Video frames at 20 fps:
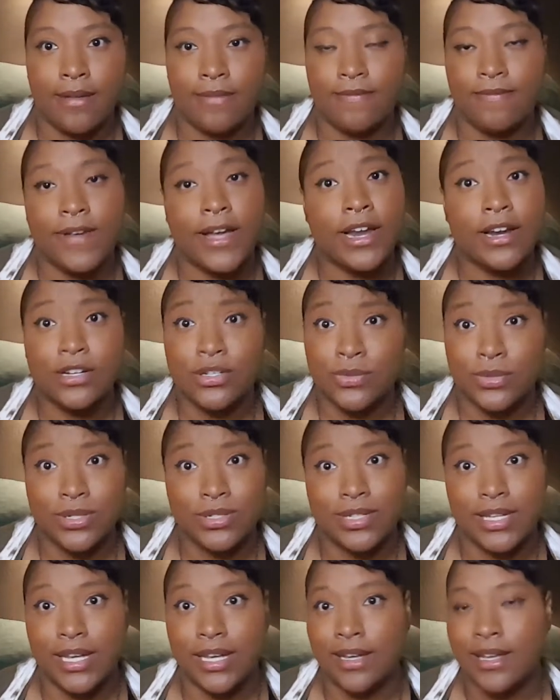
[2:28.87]
fire
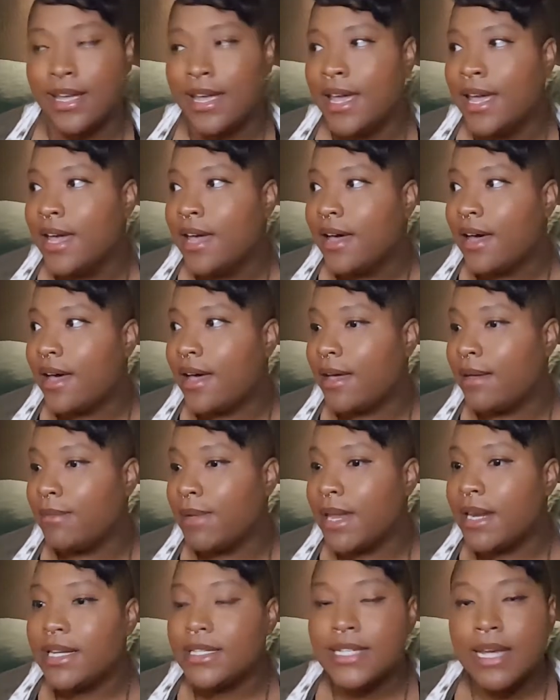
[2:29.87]
twirling,
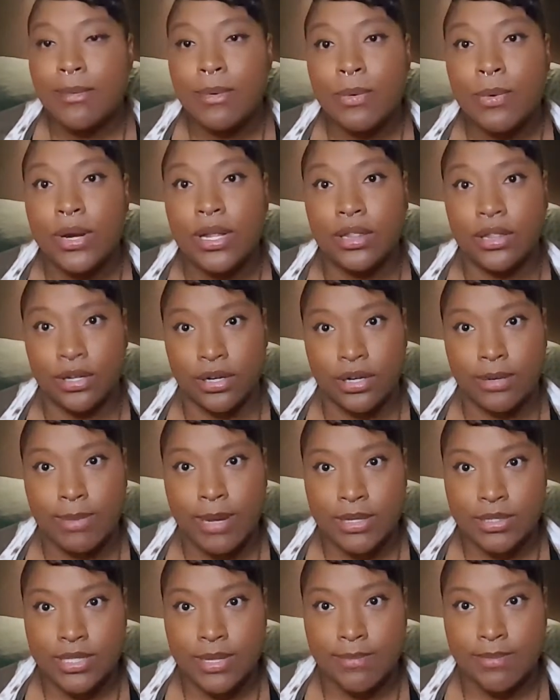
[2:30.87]
anytime I want to learn
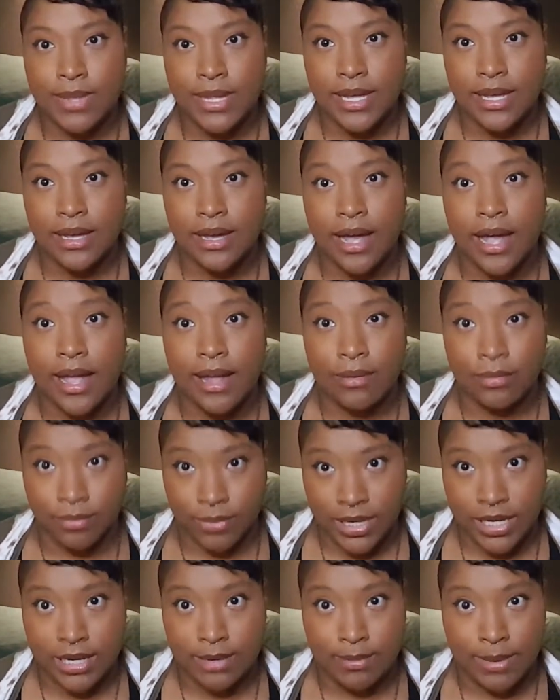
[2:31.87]
about something, I
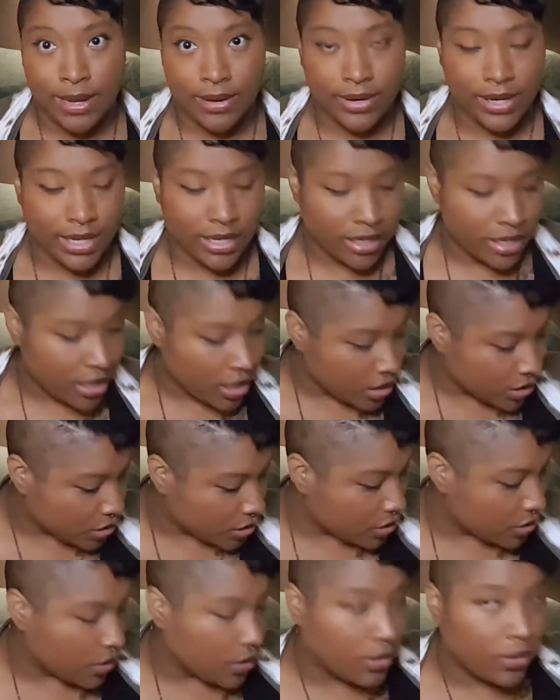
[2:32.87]
read about it.
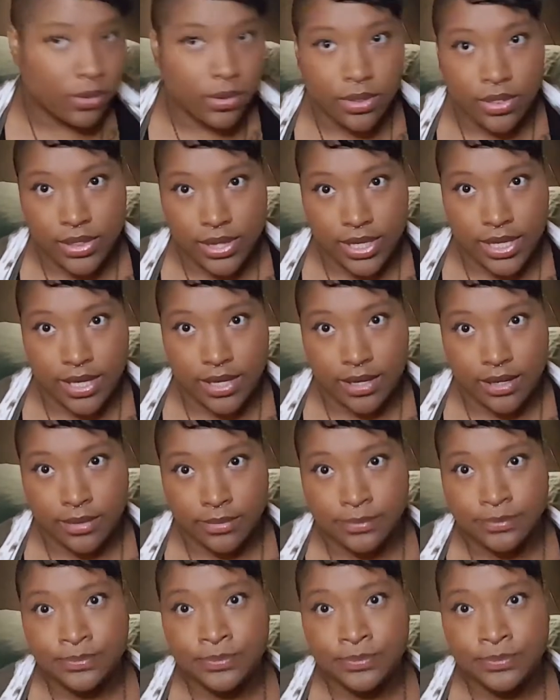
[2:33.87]
So the